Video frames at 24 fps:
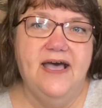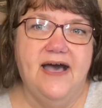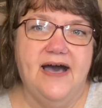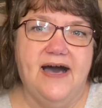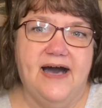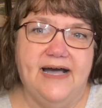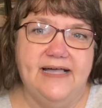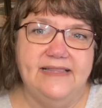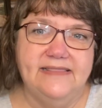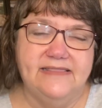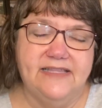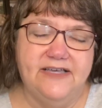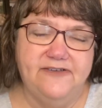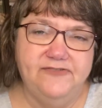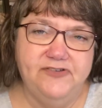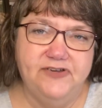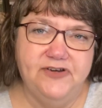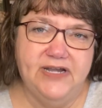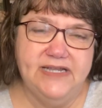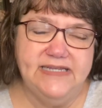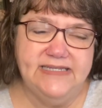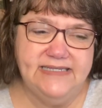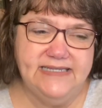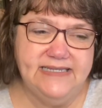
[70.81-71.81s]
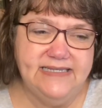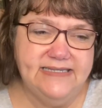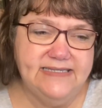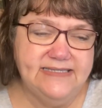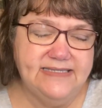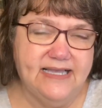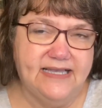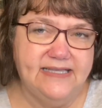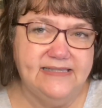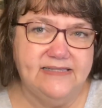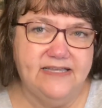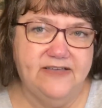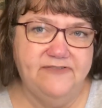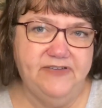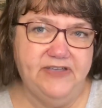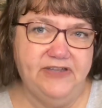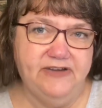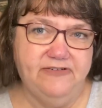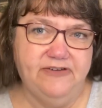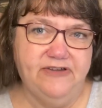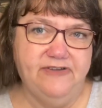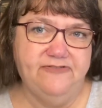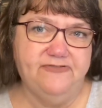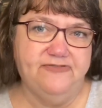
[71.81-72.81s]
I love your ideas. I love
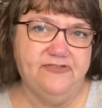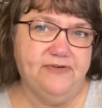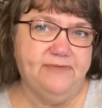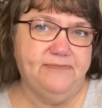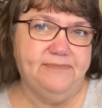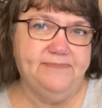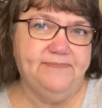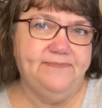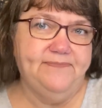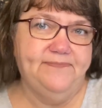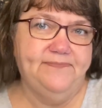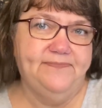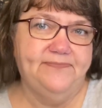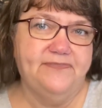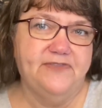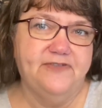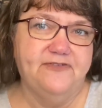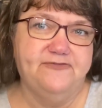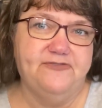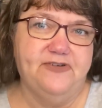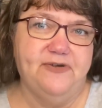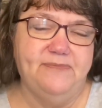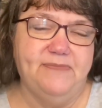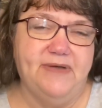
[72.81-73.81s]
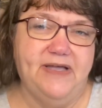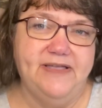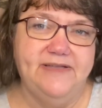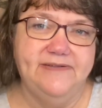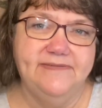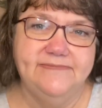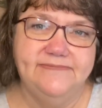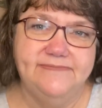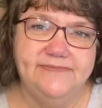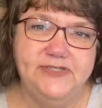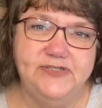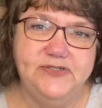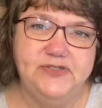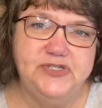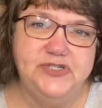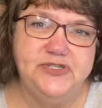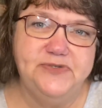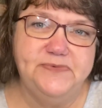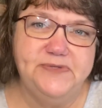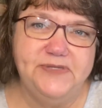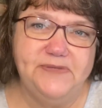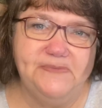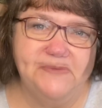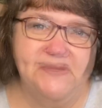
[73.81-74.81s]
hearing from my YouTube
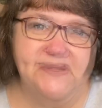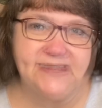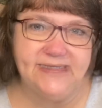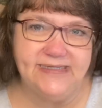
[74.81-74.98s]
community.